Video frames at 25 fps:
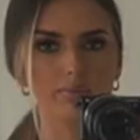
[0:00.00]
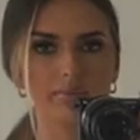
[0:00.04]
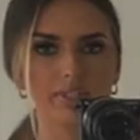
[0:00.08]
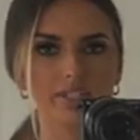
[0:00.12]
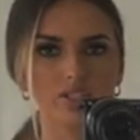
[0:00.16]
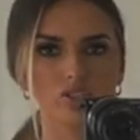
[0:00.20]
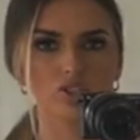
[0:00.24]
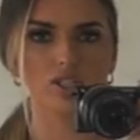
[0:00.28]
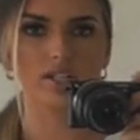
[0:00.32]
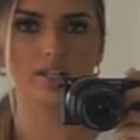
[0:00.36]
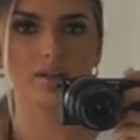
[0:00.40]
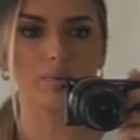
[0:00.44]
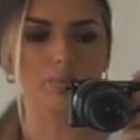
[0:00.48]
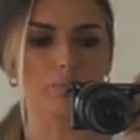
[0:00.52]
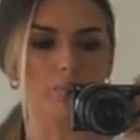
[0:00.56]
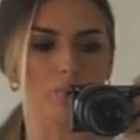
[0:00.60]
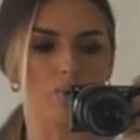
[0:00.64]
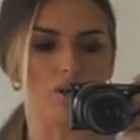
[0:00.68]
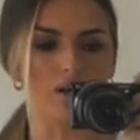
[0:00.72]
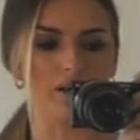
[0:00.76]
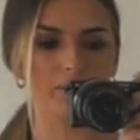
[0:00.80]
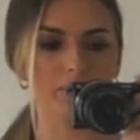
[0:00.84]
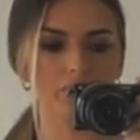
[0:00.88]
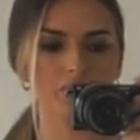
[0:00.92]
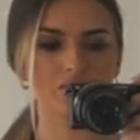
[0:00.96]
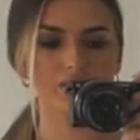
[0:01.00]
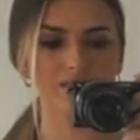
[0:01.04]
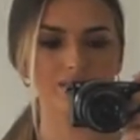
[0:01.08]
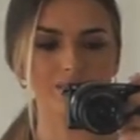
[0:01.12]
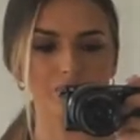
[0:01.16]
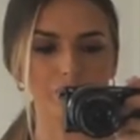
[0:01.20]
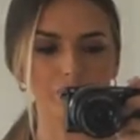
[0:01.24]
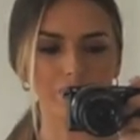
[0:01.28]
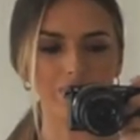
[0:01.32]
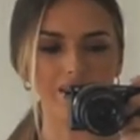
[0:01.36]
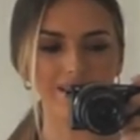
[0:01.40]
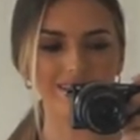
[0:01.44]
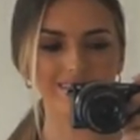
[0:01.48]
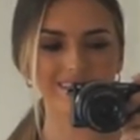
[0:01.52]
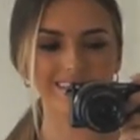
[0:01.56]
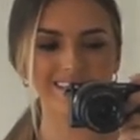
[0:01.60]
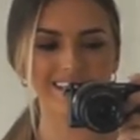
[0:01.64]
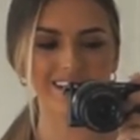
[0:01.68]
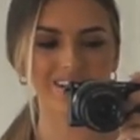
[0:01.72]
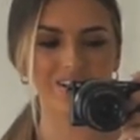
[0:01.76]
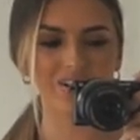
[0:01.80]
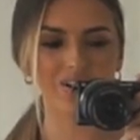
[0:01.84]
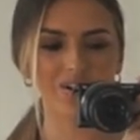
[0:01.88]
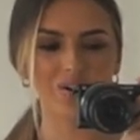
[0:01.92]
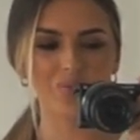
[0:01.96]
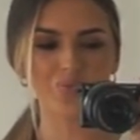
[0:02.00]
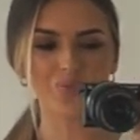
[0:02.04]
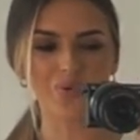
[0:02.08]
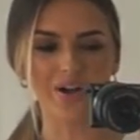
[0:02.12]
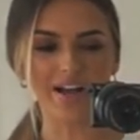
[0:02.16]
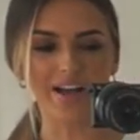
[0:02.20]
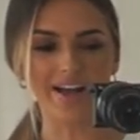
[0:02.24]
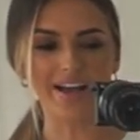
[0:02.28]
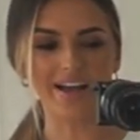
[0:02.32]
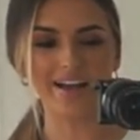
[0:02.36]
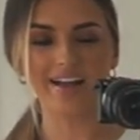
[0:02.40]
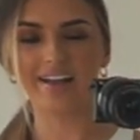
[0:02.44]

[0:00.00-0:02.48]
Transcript: I'm literally in white, which is the worst thing I can wear.